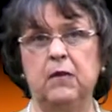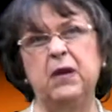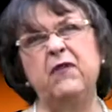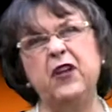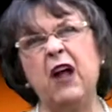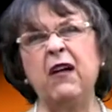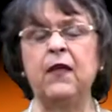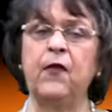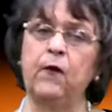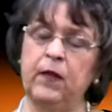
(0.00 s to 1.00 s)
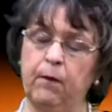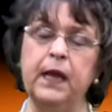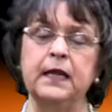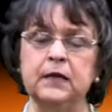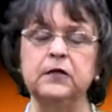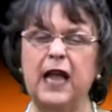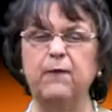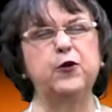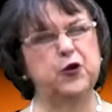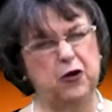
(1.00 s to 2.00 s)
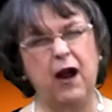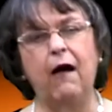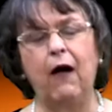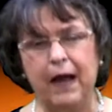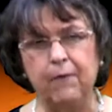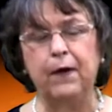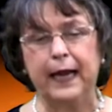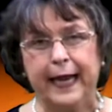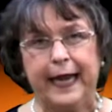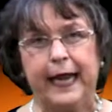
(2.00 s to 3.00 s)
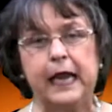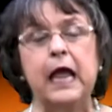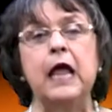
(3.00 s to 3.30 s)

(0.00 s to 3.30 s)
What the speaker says: But if you don't get there with the pencils, I'm sure I'll have plenty.